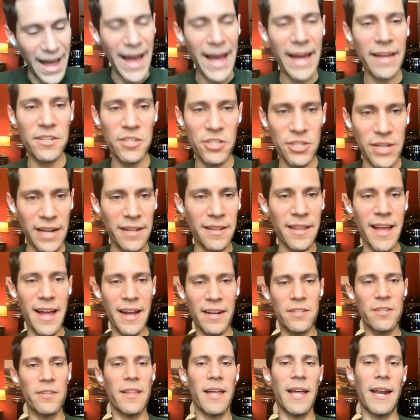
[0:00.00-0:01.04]
Add jet
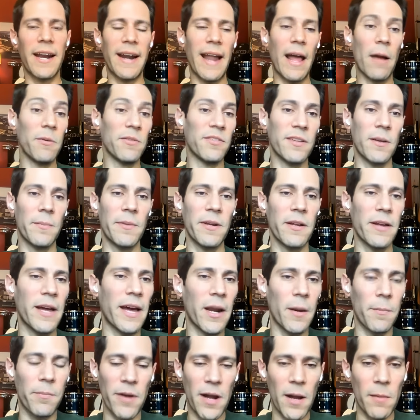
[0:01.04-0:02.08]
lag to that. And I was somebody who
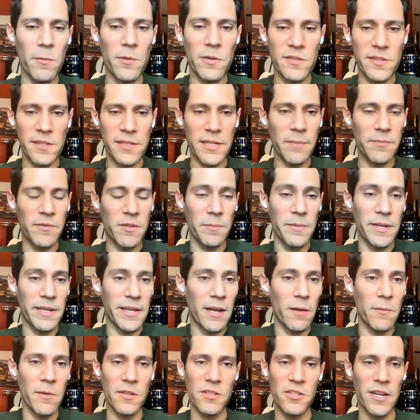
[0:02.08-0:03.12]
had a problem with sleep to
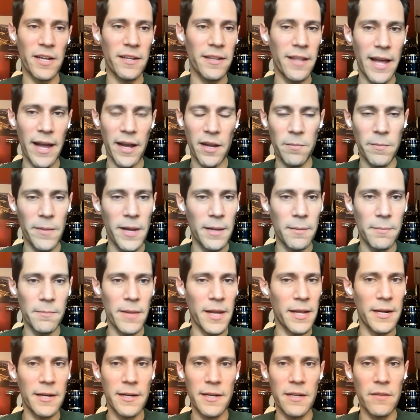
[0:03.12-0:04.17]
begin with. Jet lag
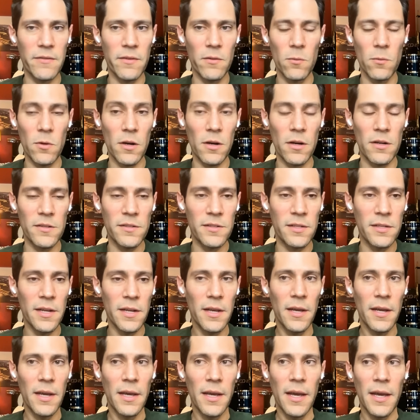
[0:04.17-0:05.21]
made it even worse.
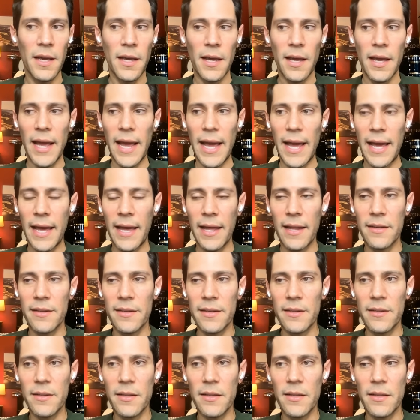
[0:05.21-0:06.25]
And
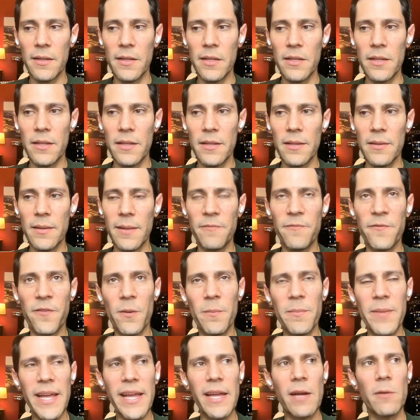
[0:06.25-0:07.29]
for
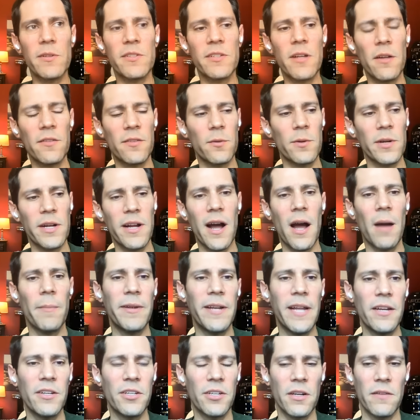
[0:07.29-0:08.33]
me, it was also a
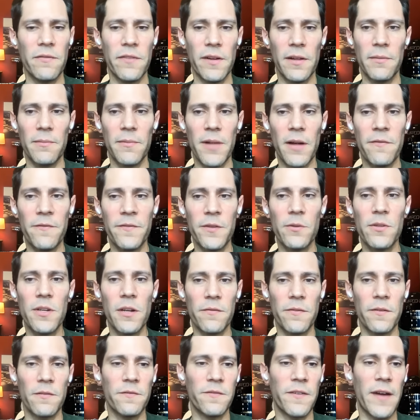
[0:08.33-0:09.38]
combination of a few
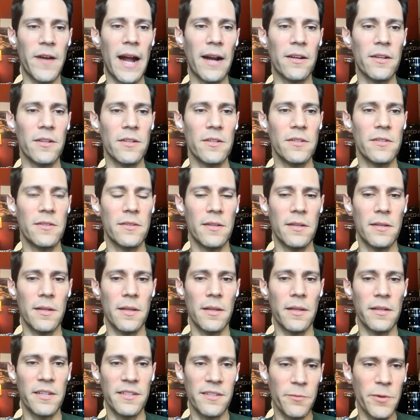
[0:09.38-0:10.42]
different factors,
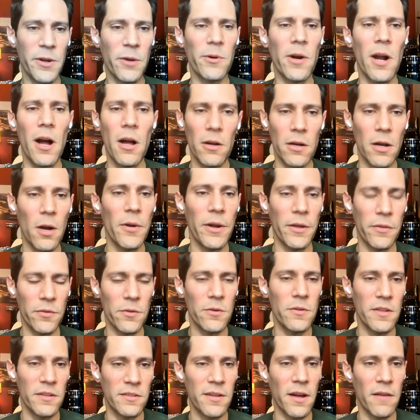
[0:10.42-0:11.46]
because we were all going
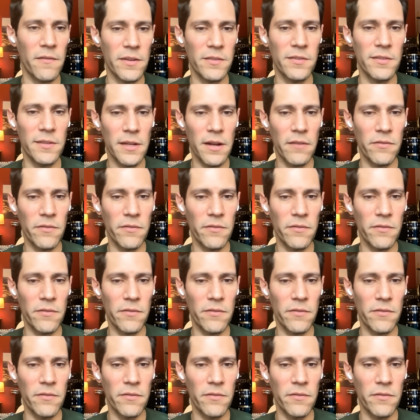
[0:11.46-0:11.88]
through this, obviously.